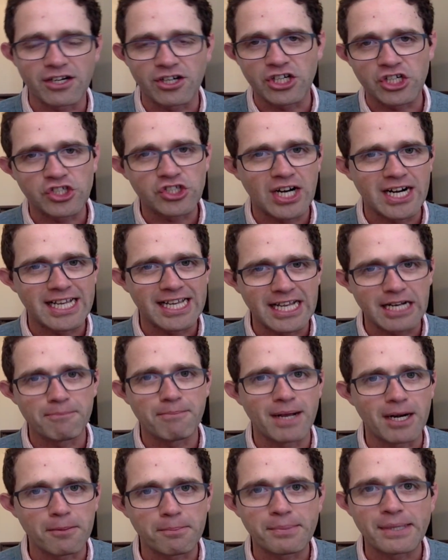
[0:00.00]
or you're trying to get a
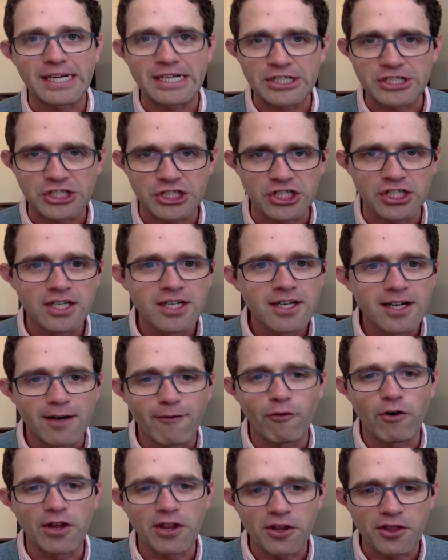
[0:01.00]
better picture
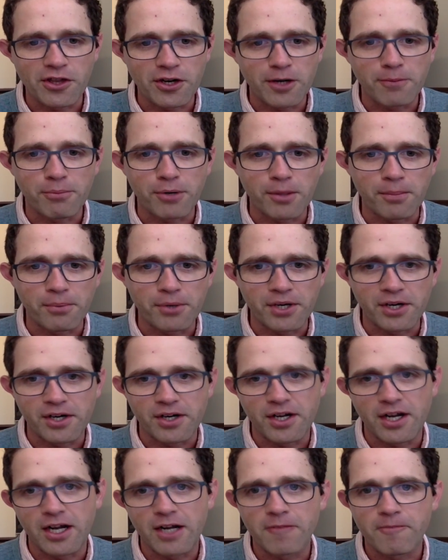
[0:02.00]
of whether they're appropriate or
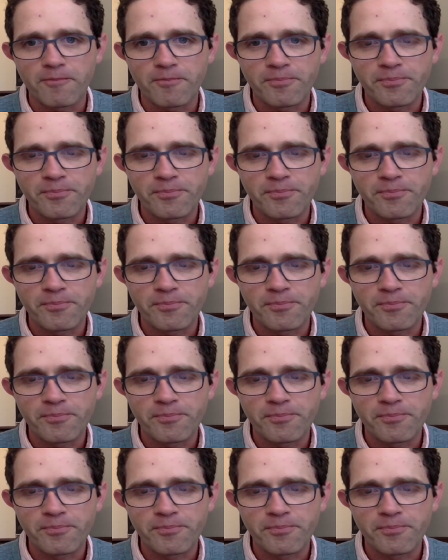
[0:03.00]
not.